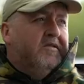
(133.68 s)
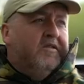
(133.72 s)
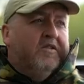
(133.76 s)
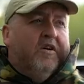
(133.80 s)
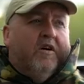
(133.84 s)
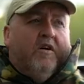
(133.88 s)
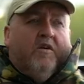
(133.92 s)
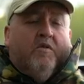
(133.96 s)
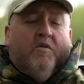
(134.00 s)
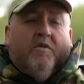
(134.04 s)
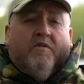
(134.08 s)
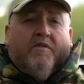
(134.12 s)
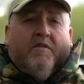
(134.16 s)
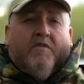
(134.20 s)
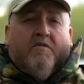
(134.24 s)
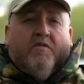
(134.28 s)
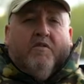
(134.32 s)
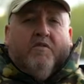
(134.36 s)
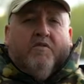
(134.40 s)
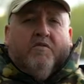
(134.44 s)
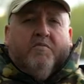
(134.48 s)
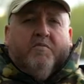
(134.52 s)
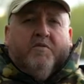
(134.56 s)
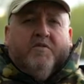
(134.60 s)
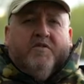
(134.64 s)
got all of our
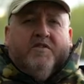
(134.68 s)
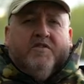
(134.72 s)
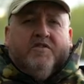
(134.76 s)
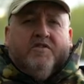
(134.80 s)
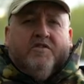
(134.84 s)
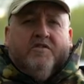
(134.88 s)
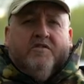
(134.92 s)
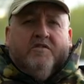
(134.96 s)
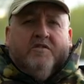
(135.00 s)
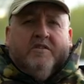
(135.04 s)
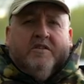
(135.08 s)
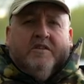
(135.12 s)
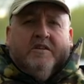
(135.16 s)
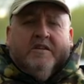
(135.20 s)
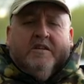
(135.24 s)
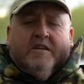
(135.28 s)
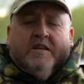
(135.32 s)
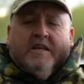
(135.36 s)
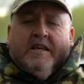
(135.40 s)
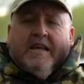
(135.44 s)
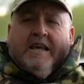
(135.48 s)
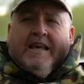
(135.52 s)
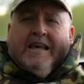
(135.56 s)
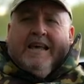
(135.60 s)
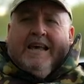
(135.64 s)
rods positioned.
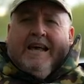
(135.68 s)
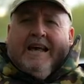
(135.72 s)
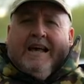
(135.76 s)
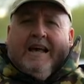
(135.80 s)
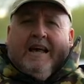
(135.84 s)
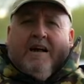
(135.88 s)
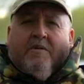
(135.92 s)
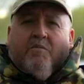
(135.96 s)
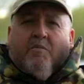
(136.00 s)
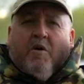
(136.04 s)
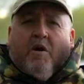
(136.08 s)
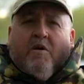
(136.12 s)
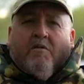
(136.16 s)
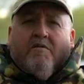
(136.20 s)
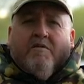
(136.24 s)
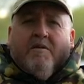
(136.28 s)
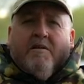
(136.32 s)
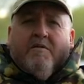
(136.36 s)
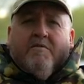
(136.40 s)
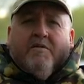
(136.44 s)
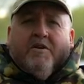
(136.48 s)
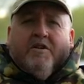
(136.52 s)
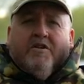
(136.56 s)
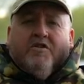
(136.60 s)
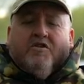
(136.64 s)
And while we're
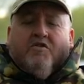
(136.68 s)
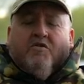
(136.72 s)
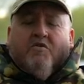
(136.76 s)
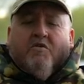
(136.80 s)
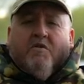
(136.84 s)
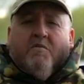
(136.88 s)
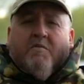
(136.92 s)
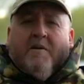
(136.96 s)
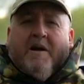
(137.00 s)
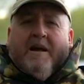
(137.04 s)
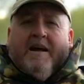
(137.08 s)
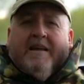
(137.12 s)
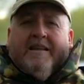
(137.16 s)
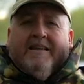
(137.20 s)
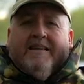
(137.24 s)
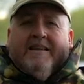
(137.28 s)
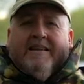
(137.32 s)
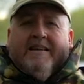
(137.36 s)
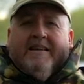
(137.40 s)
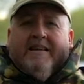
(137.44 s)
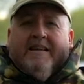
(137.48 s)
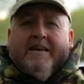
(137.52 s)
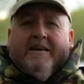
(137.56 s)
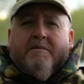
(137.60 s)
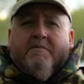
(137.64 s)
here, we're going to talk about
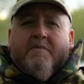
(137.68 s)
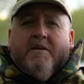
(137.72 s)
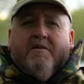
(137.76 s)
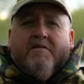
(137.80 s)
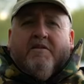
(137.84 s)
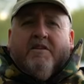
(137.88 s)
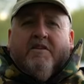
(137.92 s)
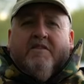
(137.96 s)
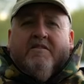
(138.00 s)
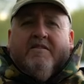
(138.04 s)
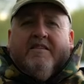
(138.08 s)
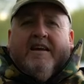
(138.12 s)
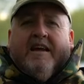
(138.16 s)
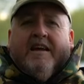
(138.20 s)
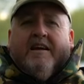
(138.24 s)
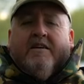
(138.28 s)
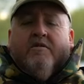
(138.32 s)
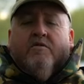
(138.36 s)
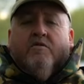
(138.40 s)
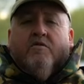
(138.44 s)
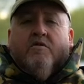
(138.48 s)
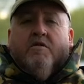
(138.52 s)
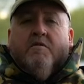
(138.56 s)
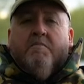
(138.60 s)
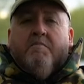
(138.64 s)
the American
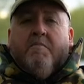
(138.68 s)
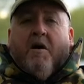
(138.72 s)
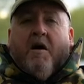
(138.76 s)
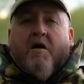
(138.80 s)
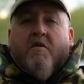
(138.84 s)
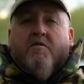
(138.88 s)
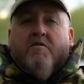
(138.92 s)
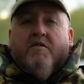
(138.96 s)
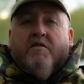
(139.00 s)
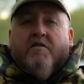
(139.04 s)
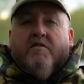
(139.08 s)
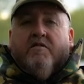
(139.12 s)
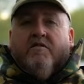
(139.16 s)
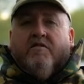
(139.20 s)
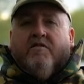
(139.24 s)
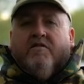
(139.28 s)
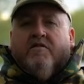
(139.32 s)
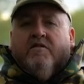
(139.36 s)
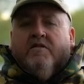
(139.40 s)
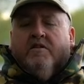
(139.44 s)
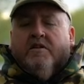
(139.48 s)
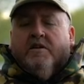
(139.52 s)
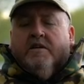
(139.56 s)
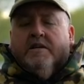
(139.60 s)
Tackle components.